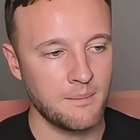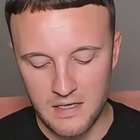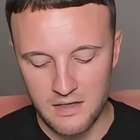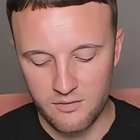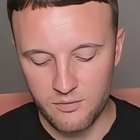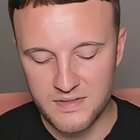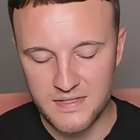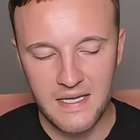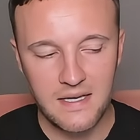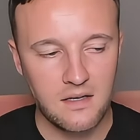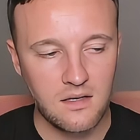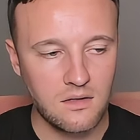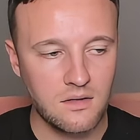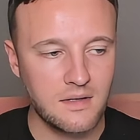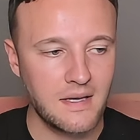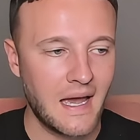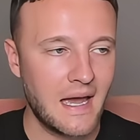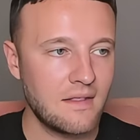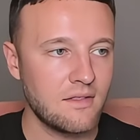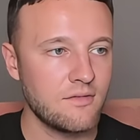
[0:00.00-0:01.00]
And if we take a look
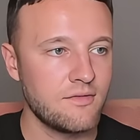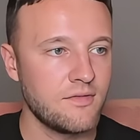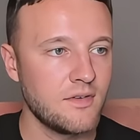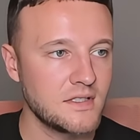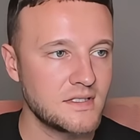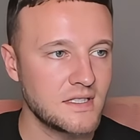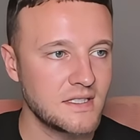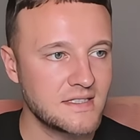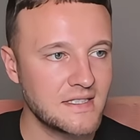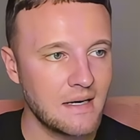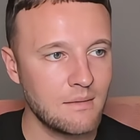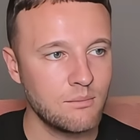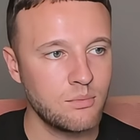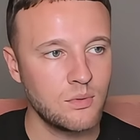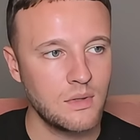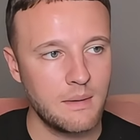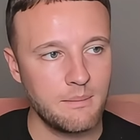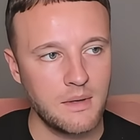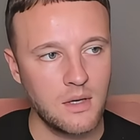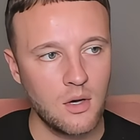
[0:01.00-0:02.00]
at the first example,
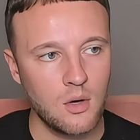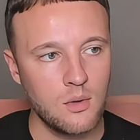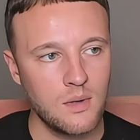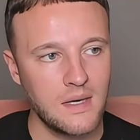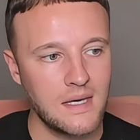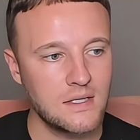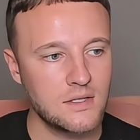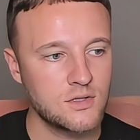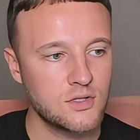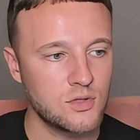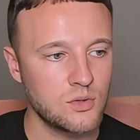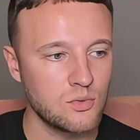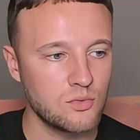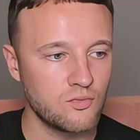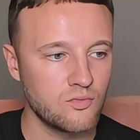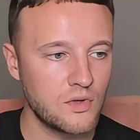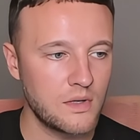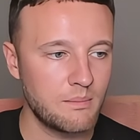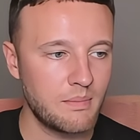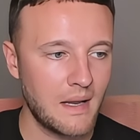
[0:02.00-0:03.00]
let me go into
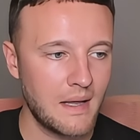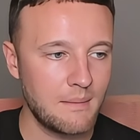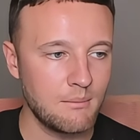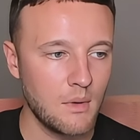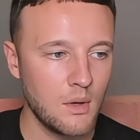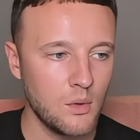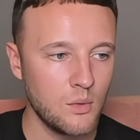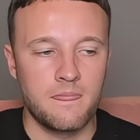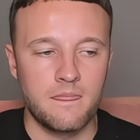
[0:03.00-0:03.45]
replay mode.